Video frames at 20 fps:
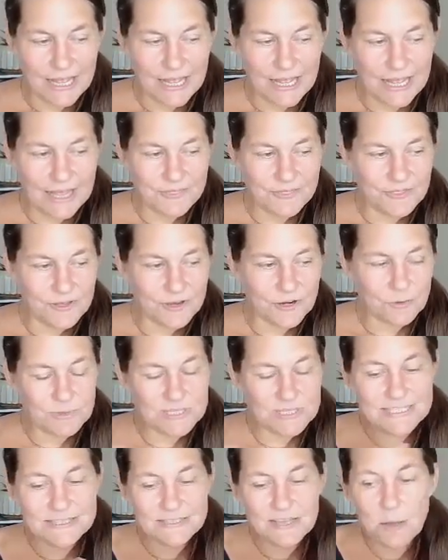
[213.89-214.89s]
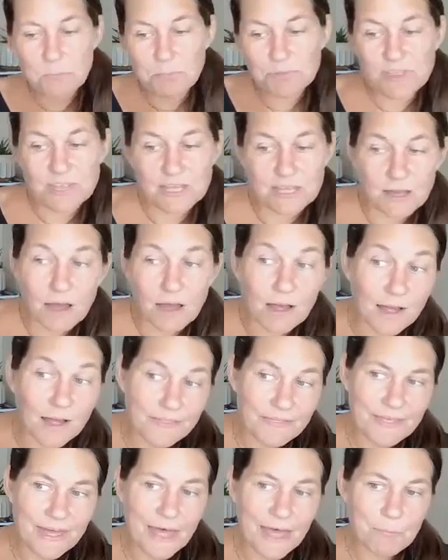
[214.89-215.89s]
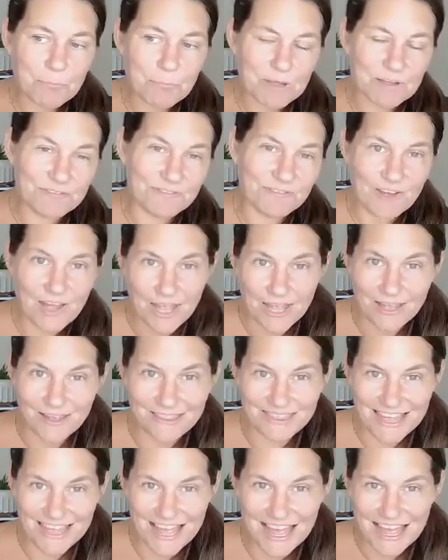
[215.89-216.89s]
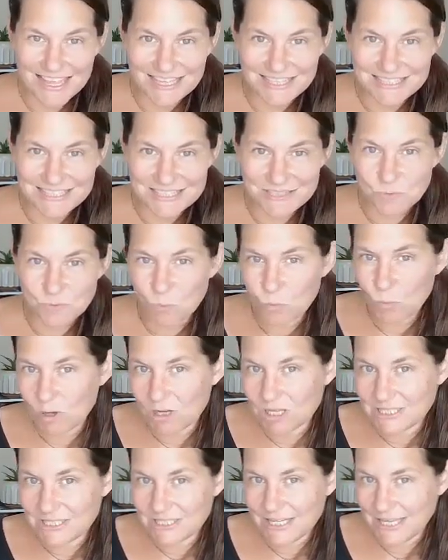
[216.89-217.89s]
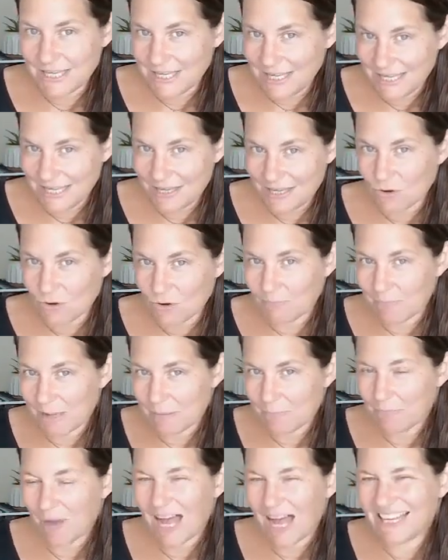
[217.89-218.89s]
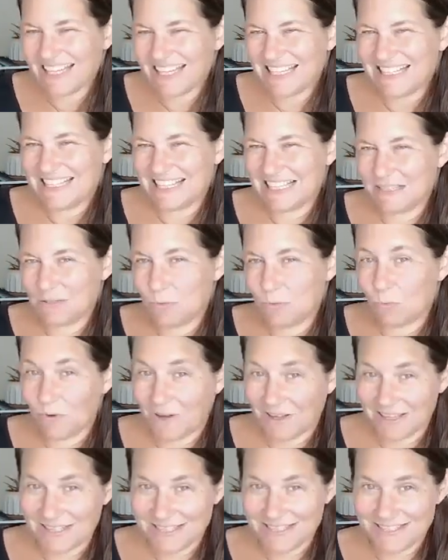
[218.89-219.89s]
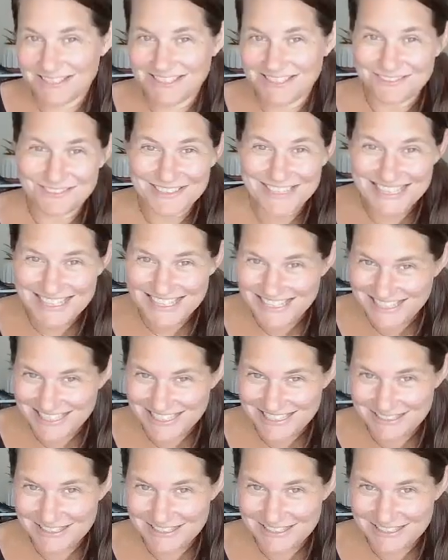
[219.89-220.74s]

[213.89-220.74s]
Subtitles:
there was something on that buffet that I didn't want to eat or my body didn't want to eat,